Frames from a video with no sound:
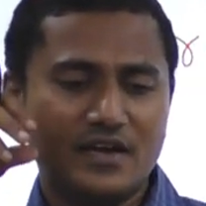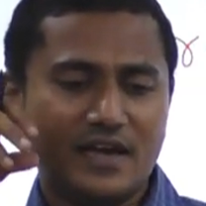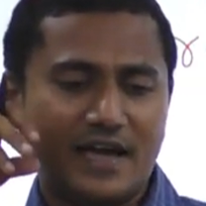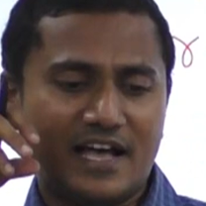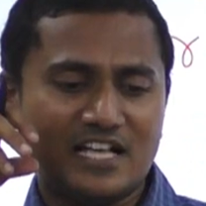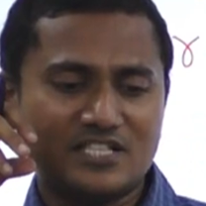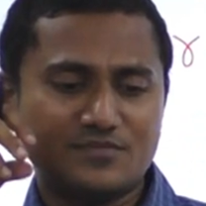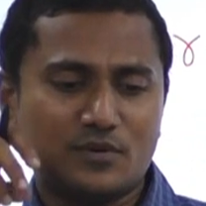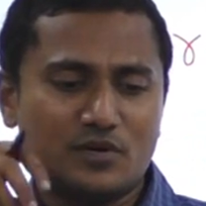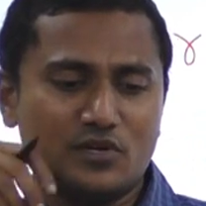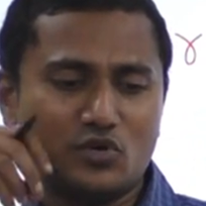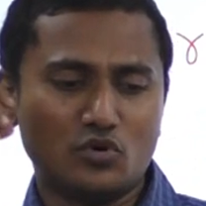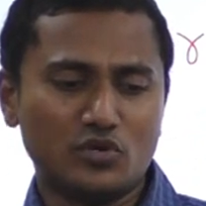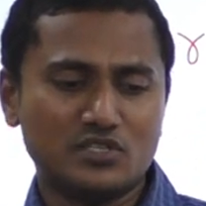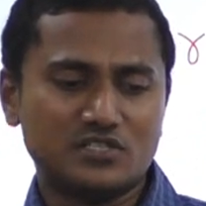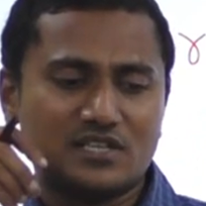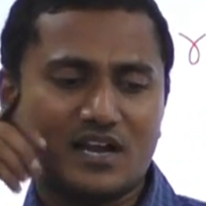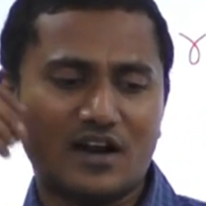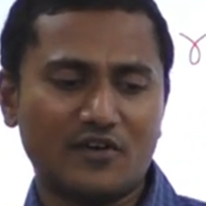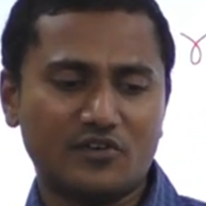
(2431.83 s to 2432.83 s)
As per
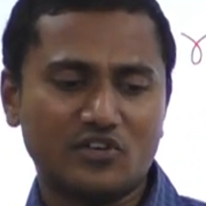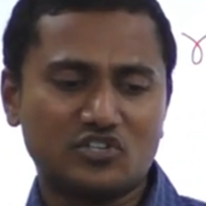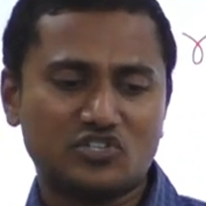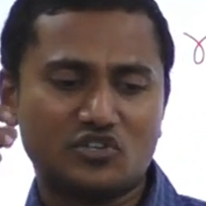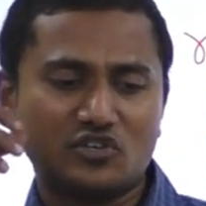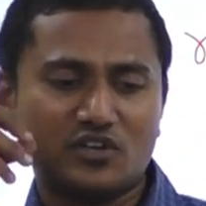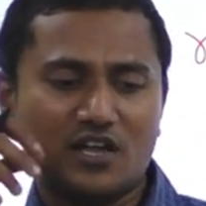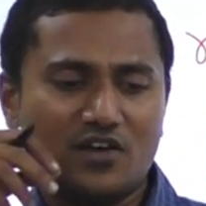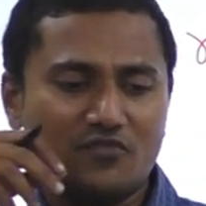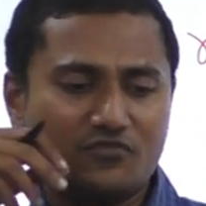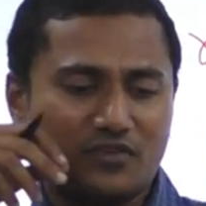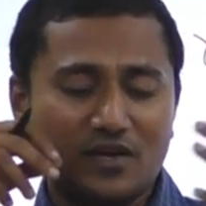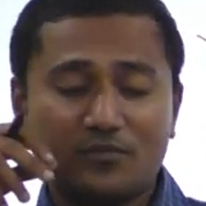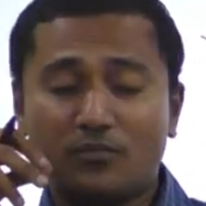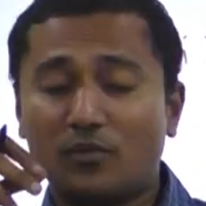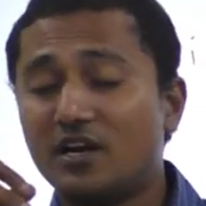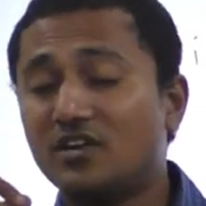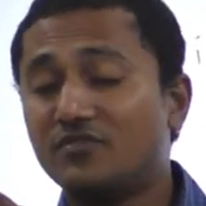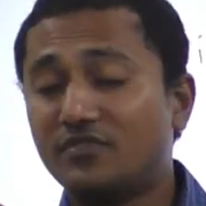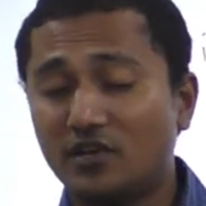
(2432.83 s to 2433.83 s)
Newton's gravitational law,
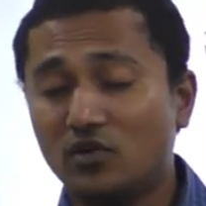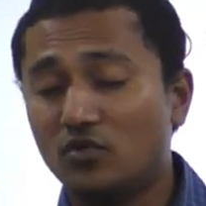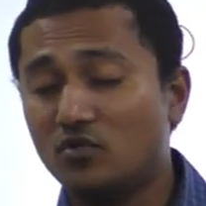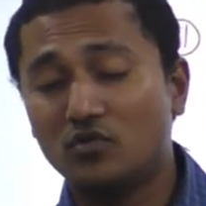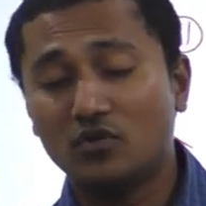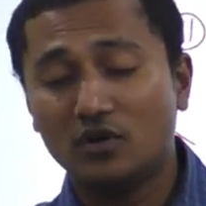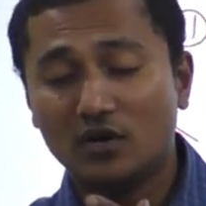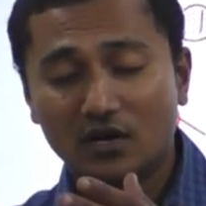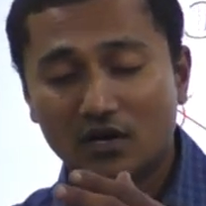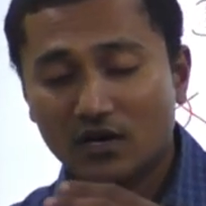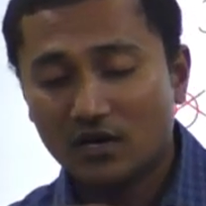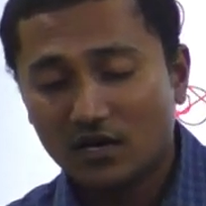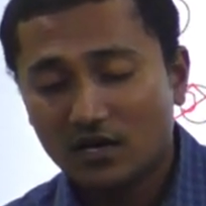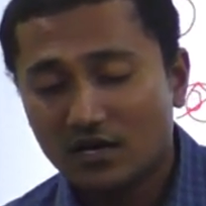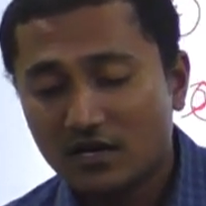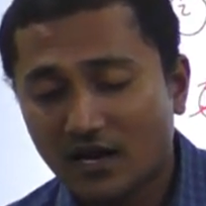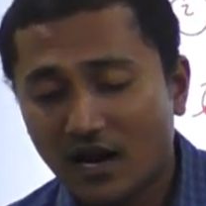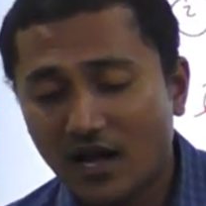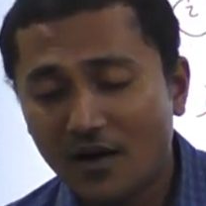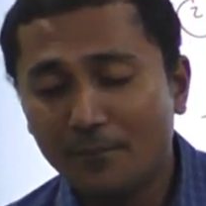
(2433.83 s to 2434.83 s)
5.5
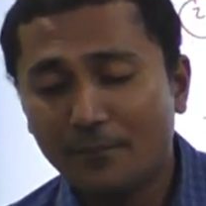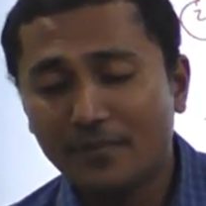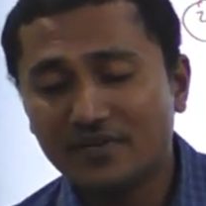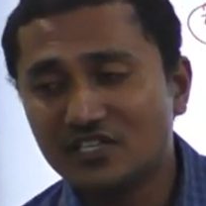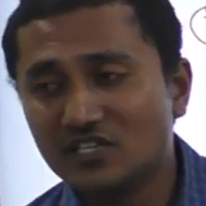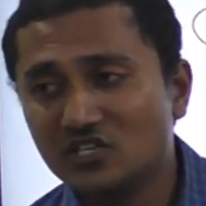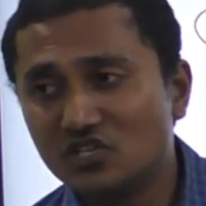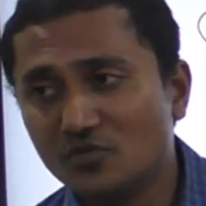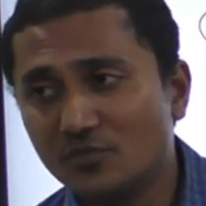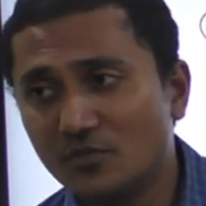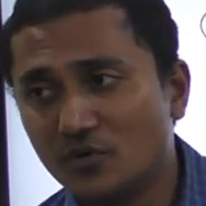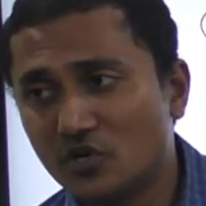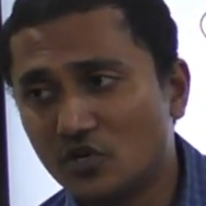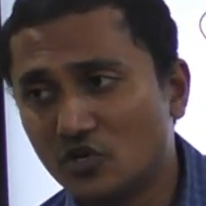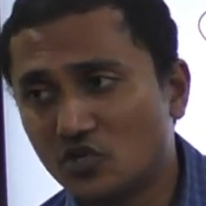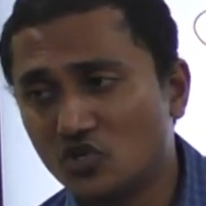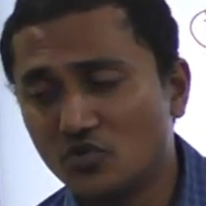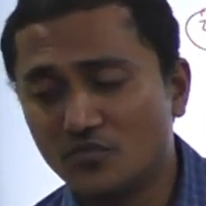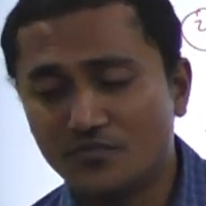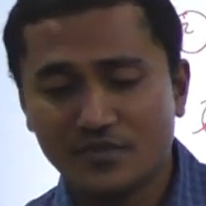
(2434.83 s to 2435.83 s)
gram per
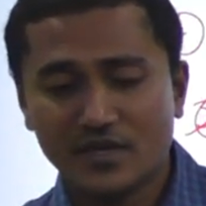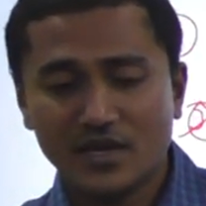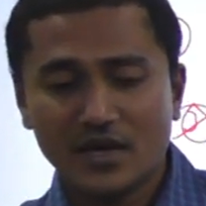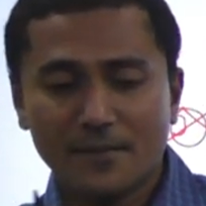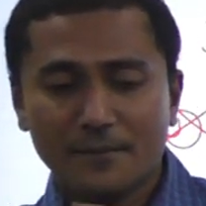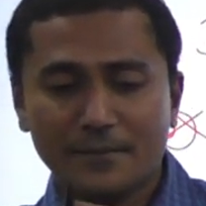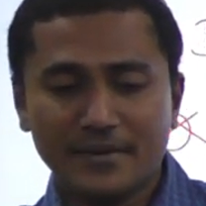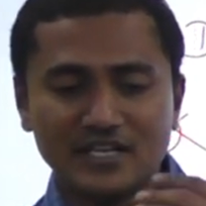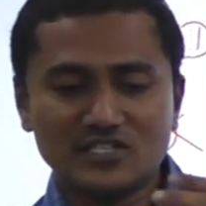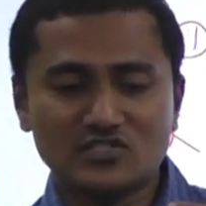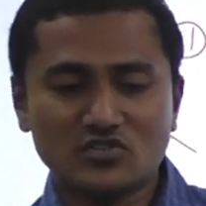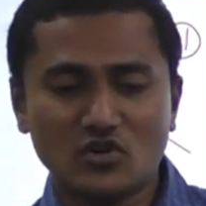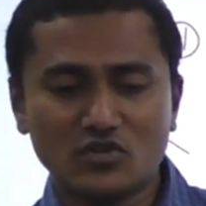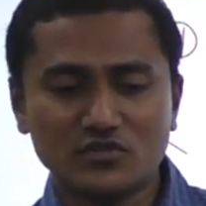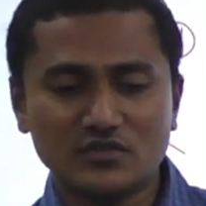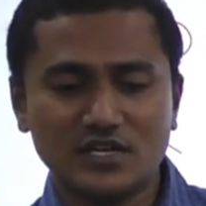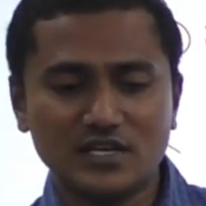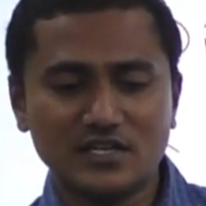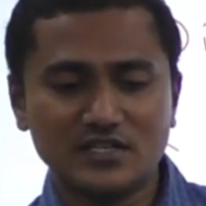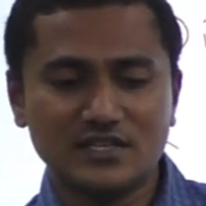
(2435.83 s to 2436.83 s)
centimeter cube. Based
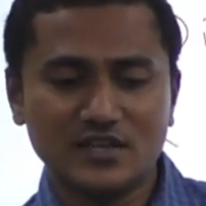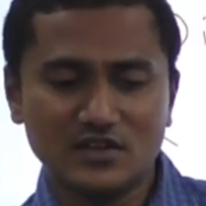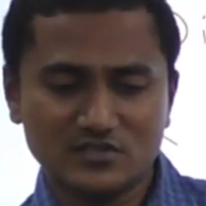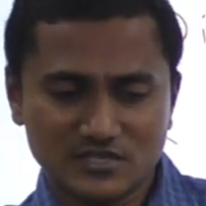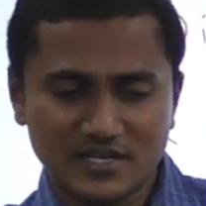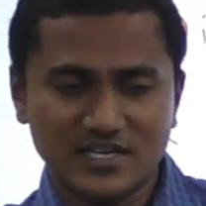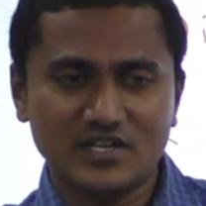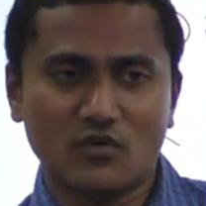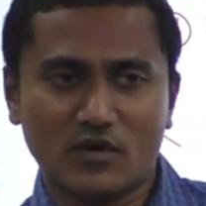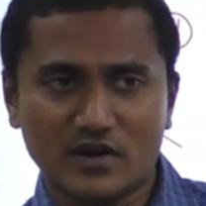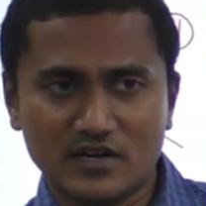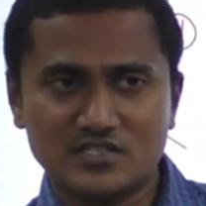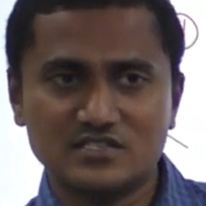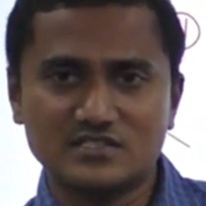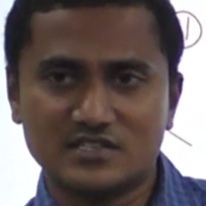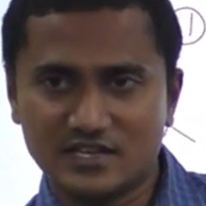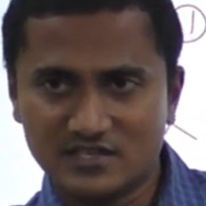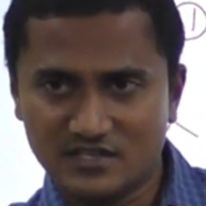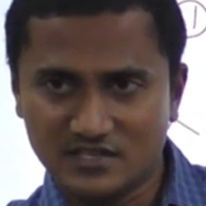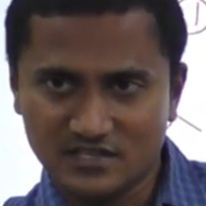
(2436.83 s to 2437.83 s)
on that, they will study what is
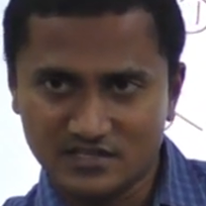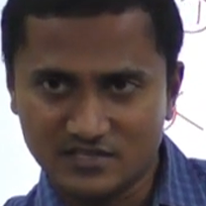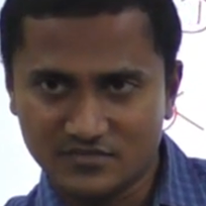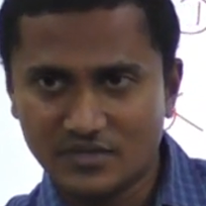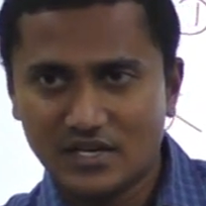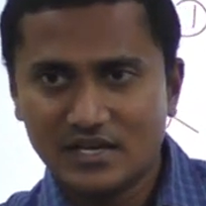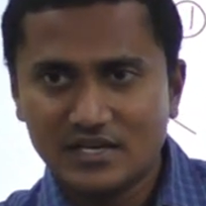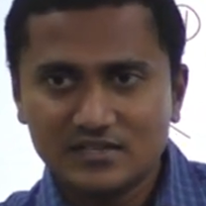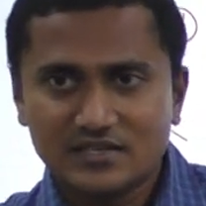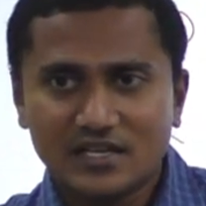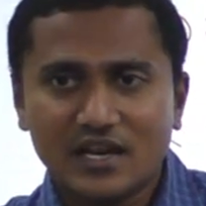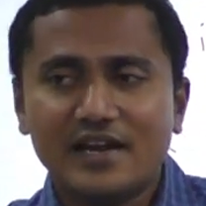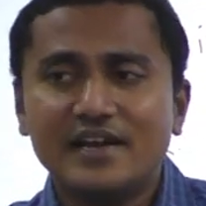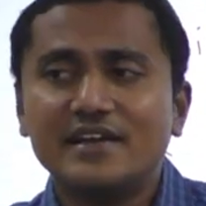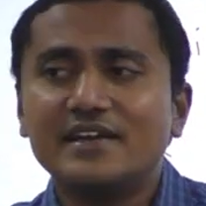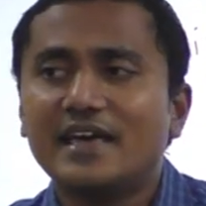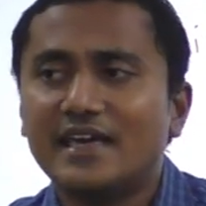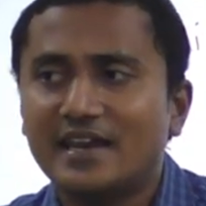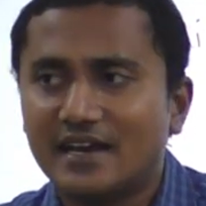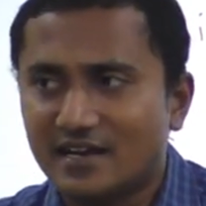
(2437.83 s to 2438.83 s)
inside the earth. They are
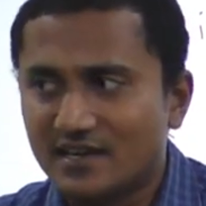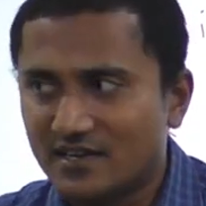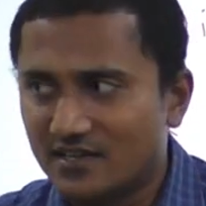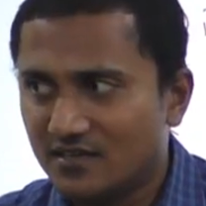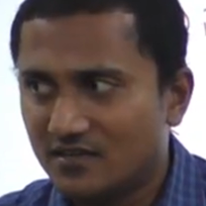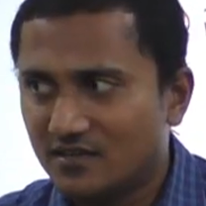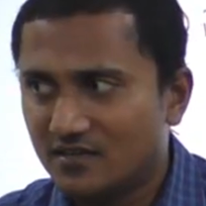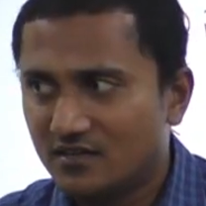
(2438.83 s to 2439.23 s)
indirect.